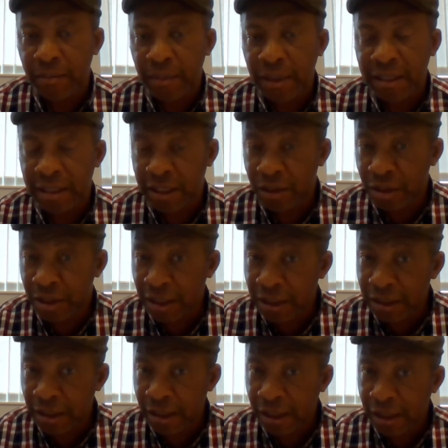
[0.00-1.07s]
As I
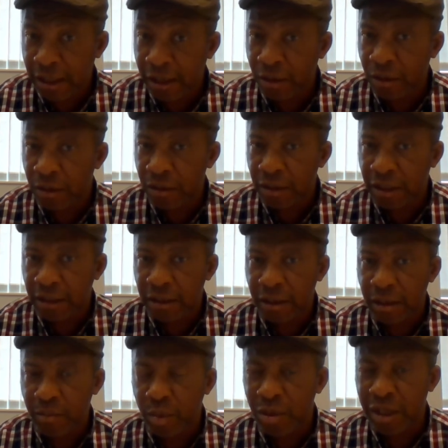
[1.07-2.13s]
suggested earlier on, that
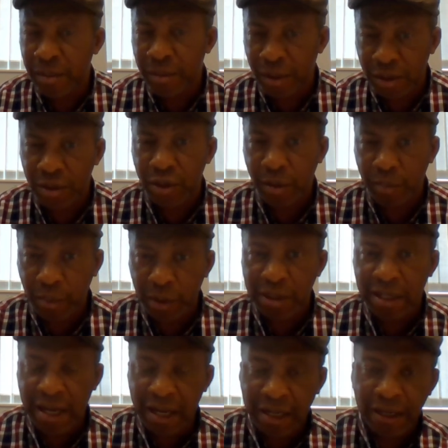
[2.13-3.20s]
the program doesn't support
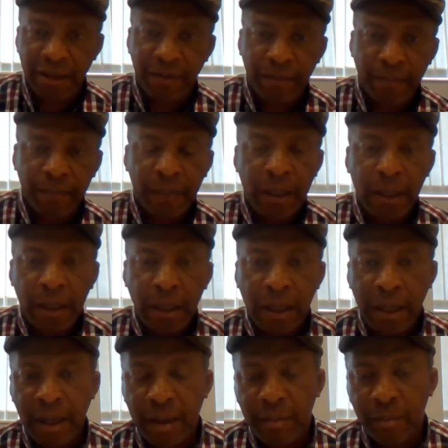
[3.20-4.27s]
stacking,
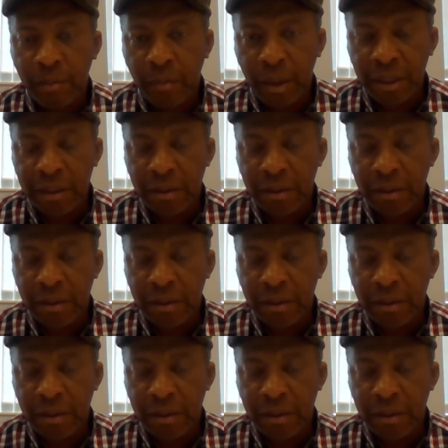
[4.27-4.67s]
but